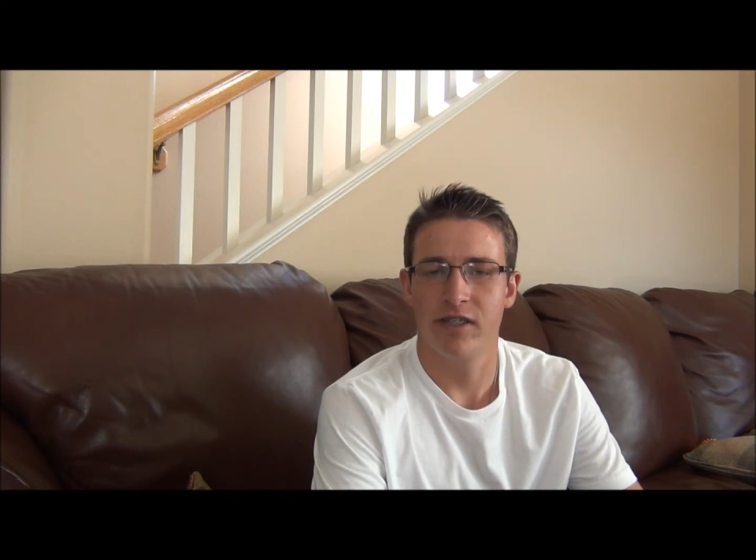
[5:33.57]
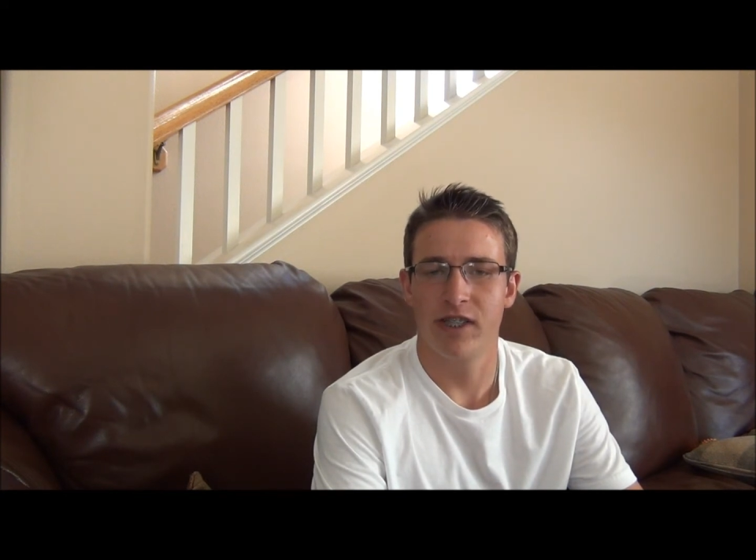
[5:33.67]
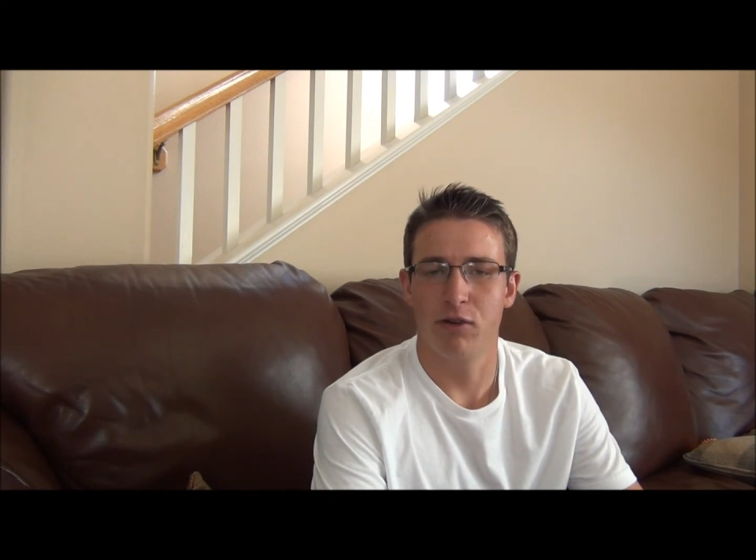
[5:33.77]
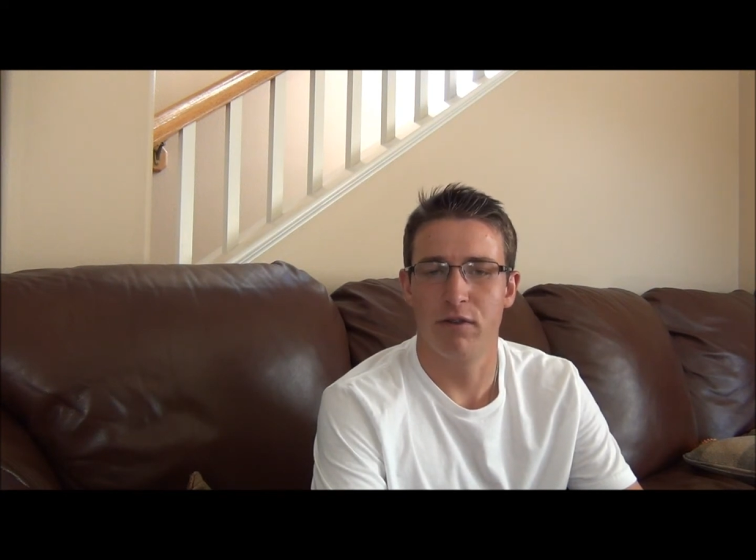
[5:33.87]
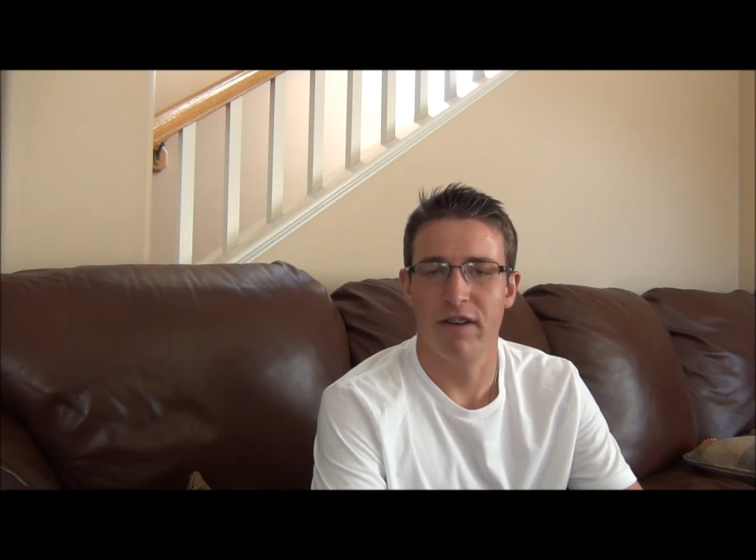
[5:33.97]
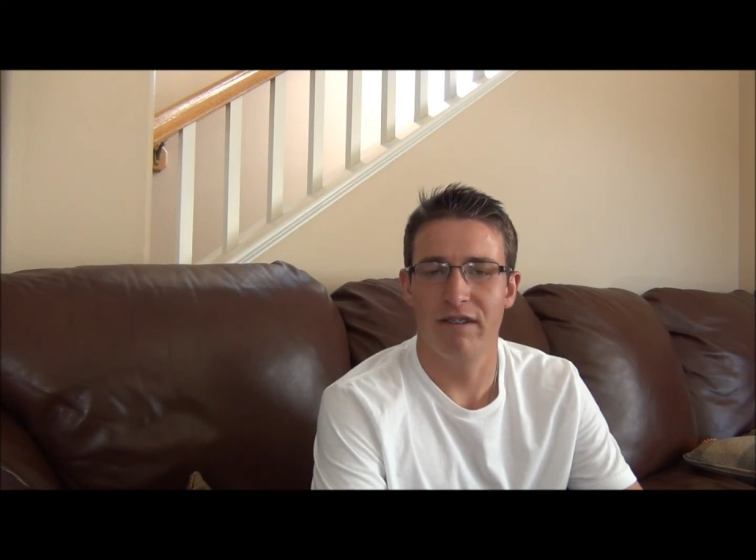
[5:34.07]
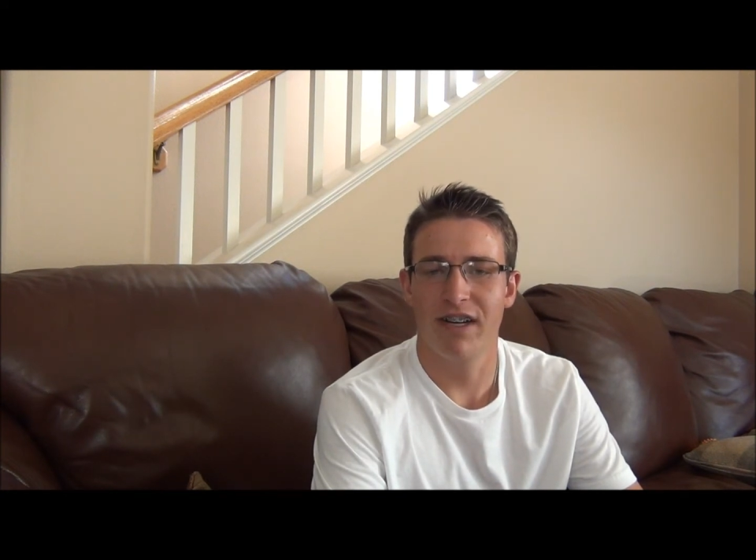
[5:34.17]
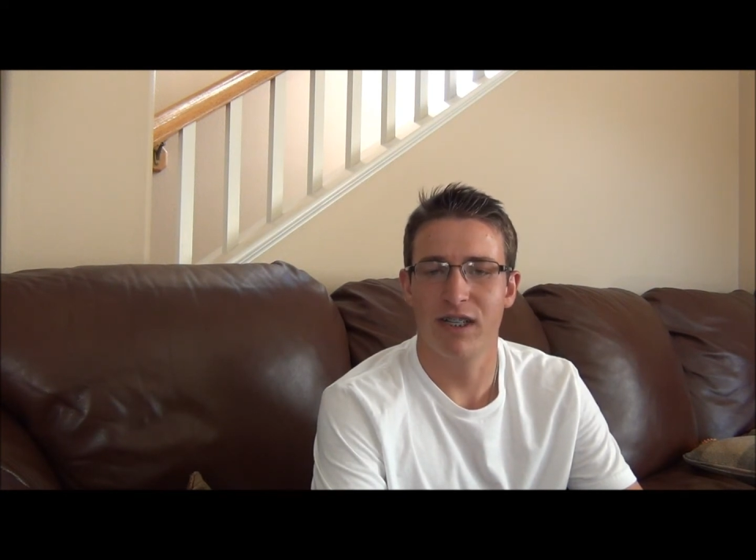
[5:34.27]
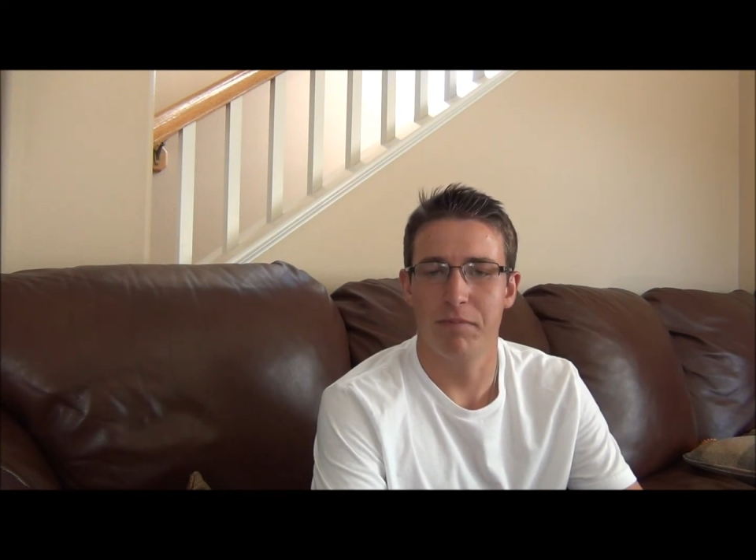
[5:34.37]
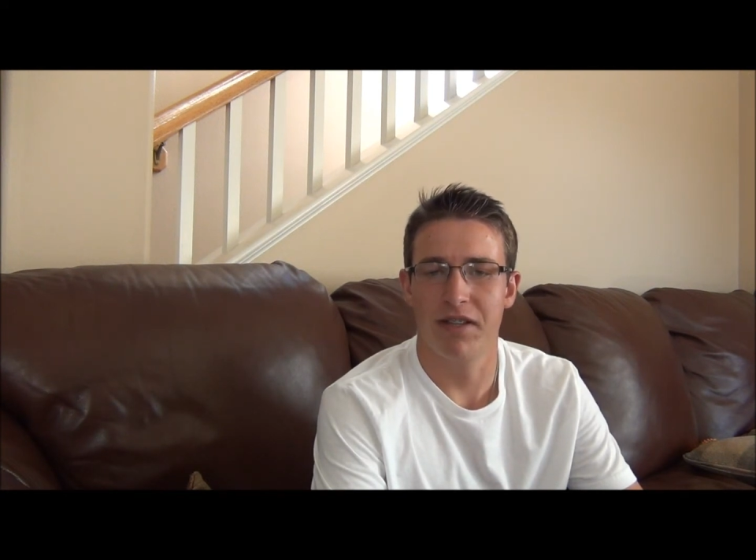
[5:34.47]
they were very
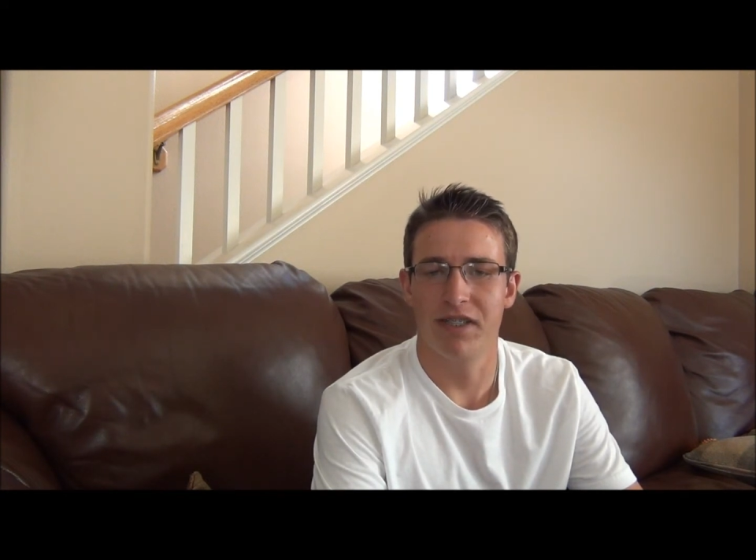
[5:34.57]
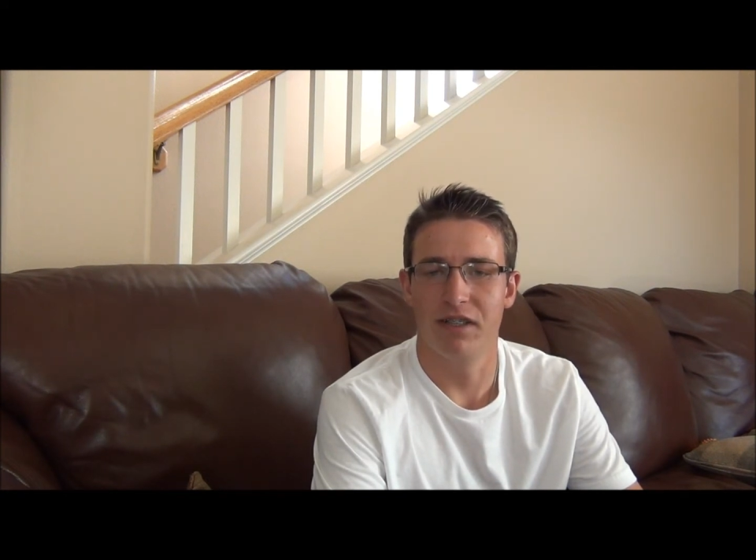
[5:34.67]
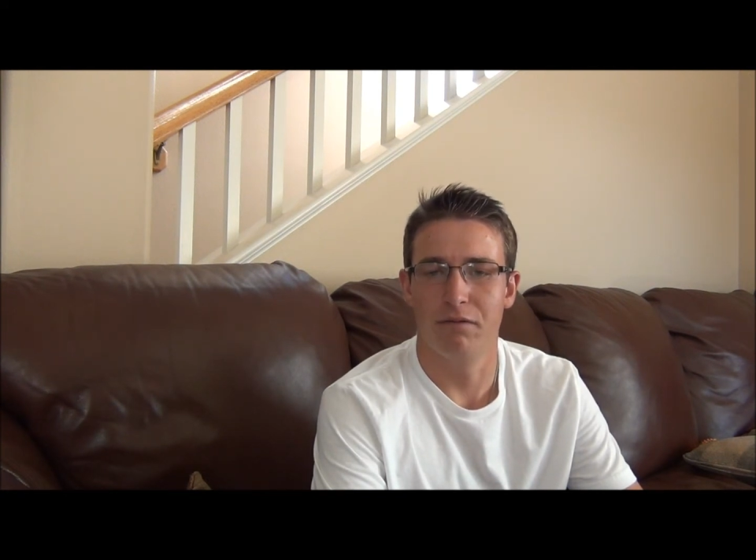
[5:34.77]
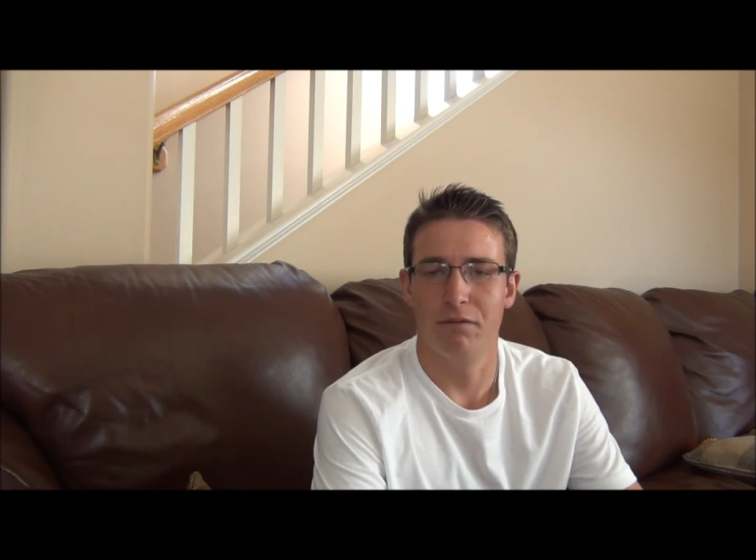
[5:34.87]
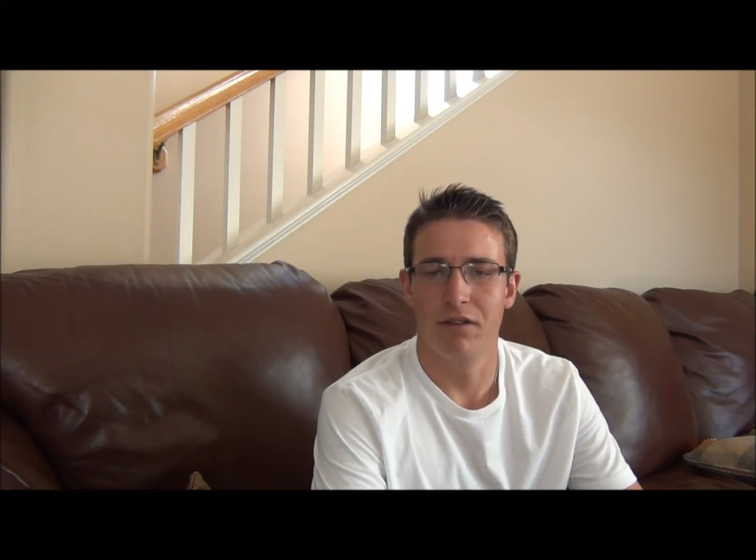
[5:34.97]
expensive.